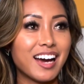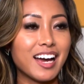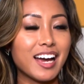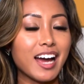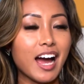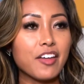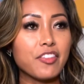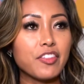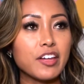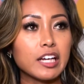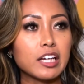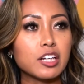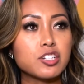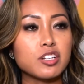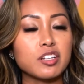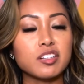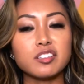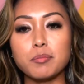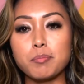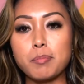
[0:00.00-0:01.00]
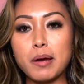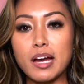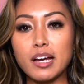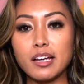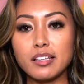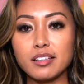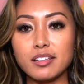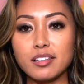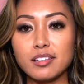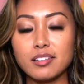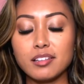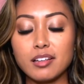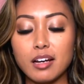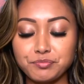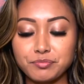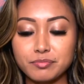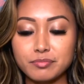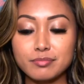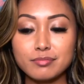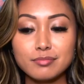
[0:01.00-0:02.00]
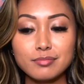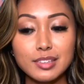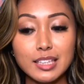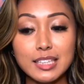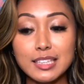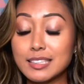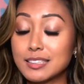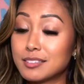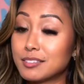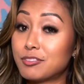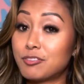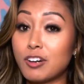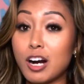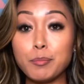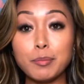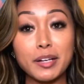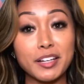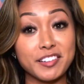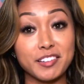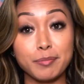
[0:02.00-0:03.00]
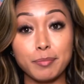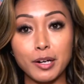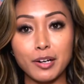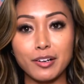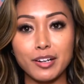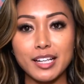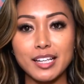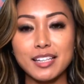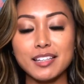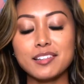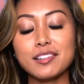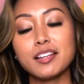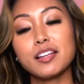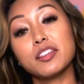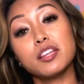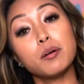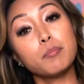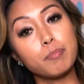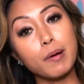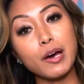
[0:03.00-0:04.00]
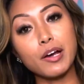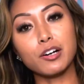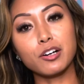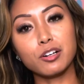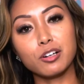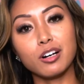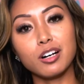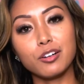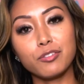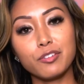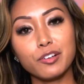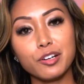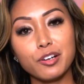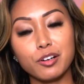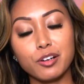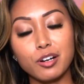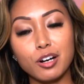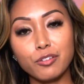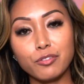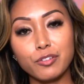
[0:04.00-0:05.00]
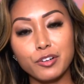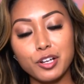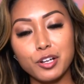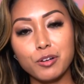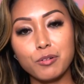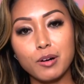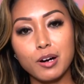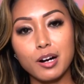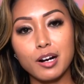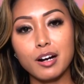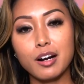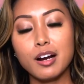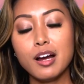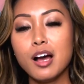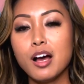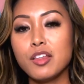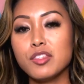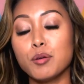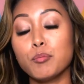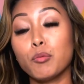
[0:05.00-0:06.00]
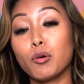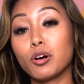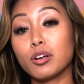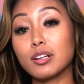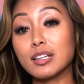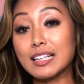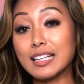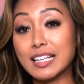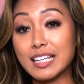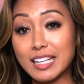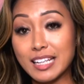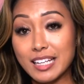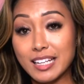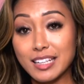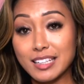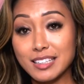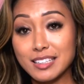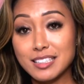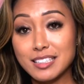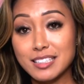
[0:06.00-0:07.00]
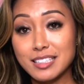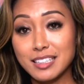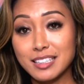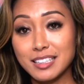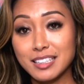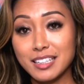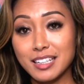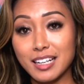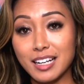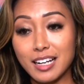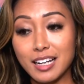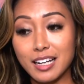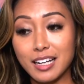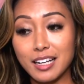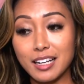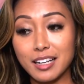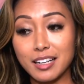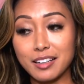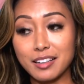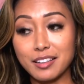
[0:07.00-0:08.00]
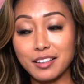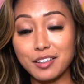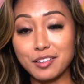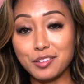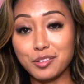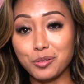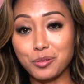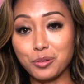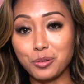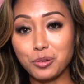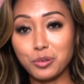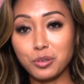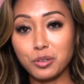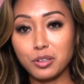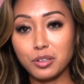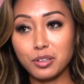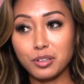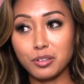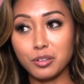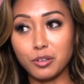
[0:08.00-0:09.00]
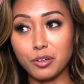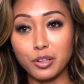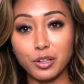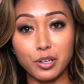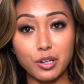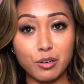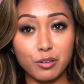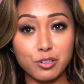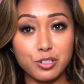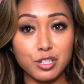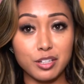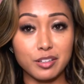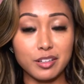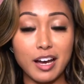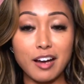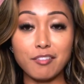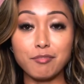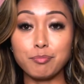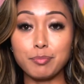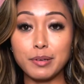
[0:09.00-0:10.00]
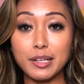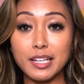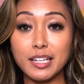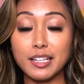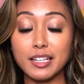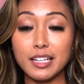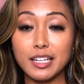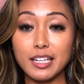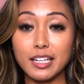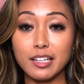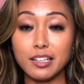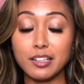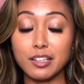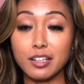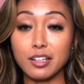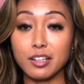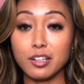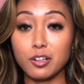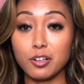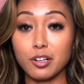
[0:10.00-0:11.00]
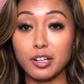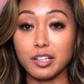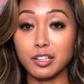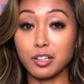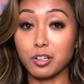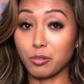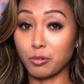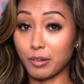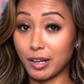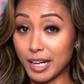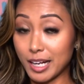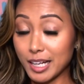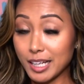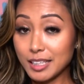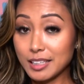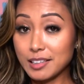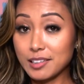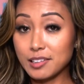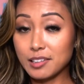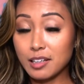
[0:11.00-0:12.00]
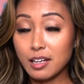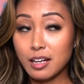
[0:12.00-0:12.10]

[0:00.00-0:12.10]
I think it just depends. From experience, the better golfer you are, the more lenient the school or the coaches have been in grades.